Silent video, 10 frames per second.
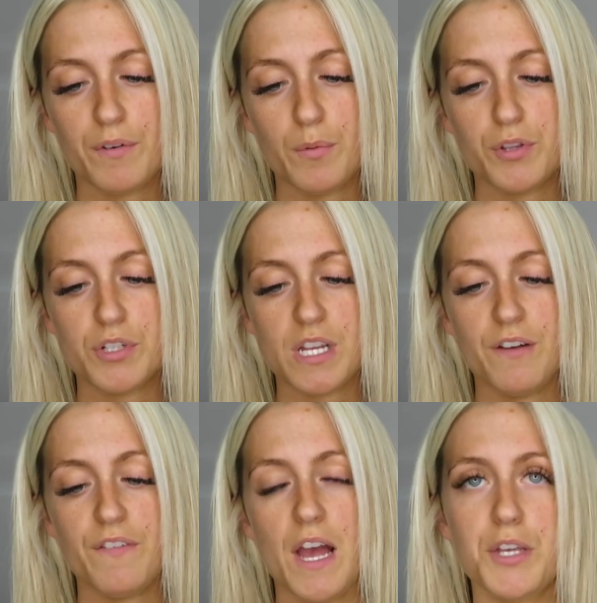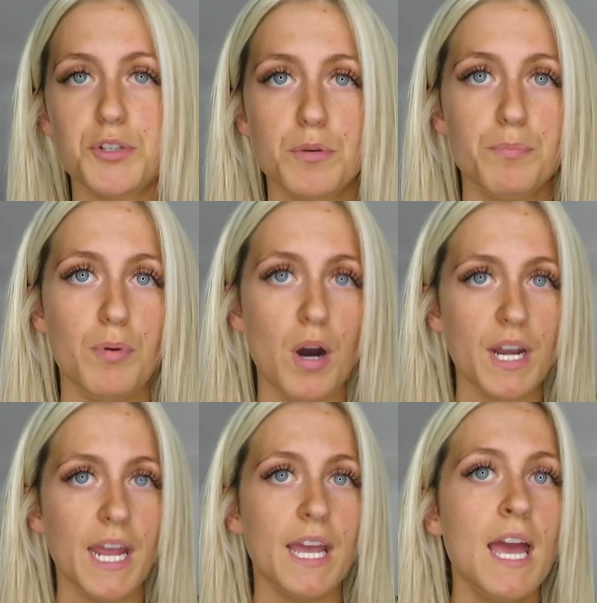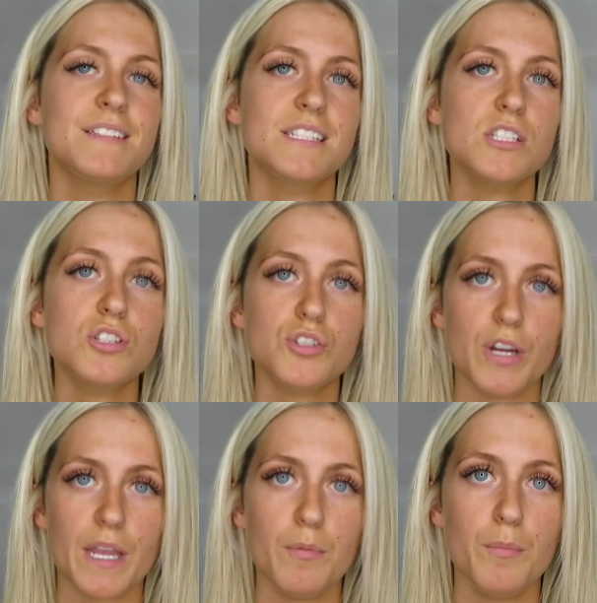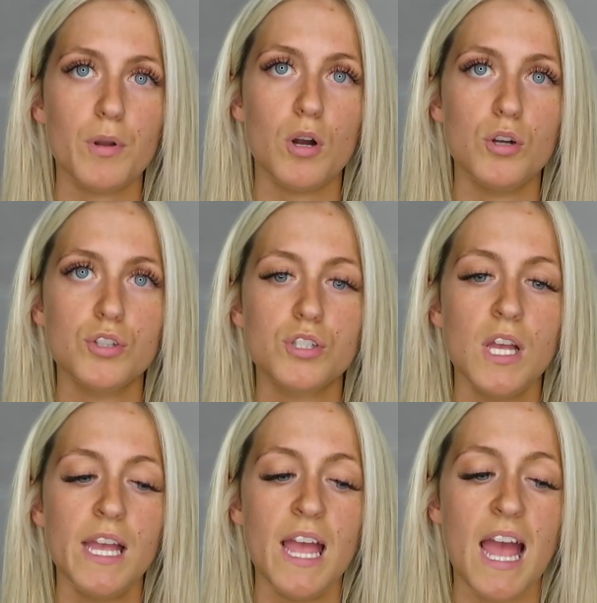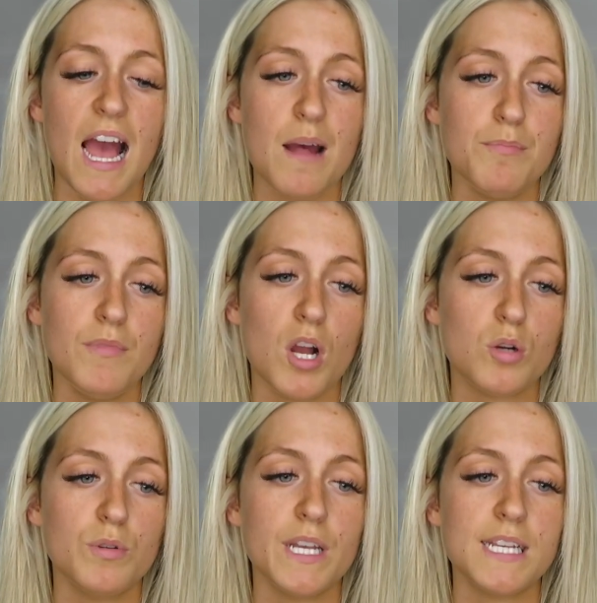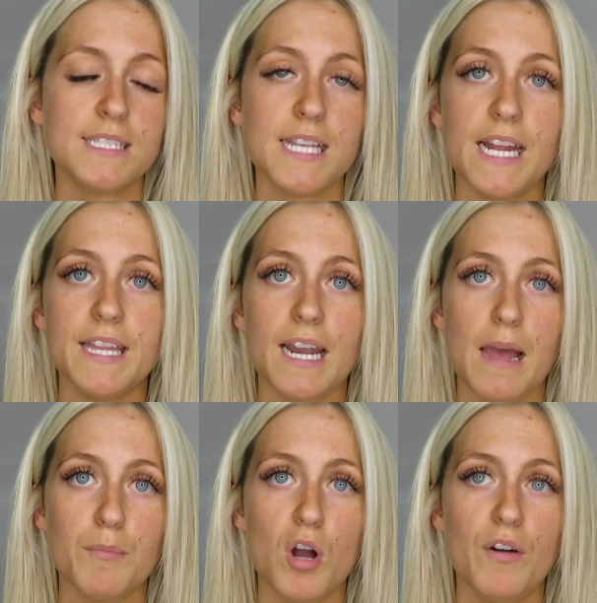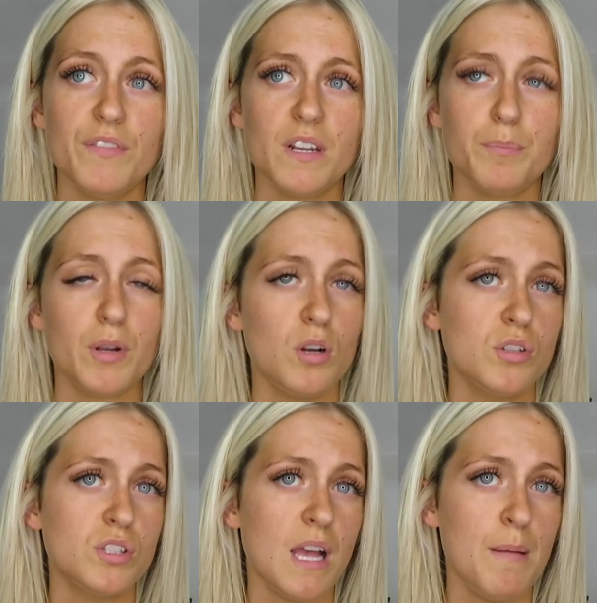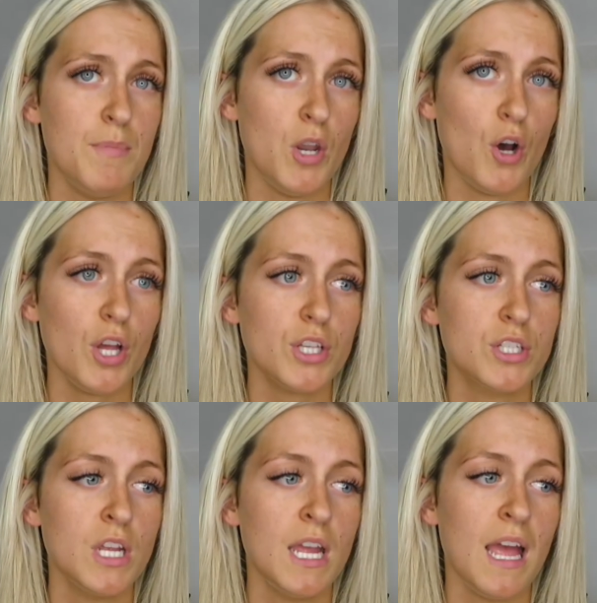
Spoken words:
with yourself and your body? This is a tricky one because I'm not going to say that I am confident, because I'm not.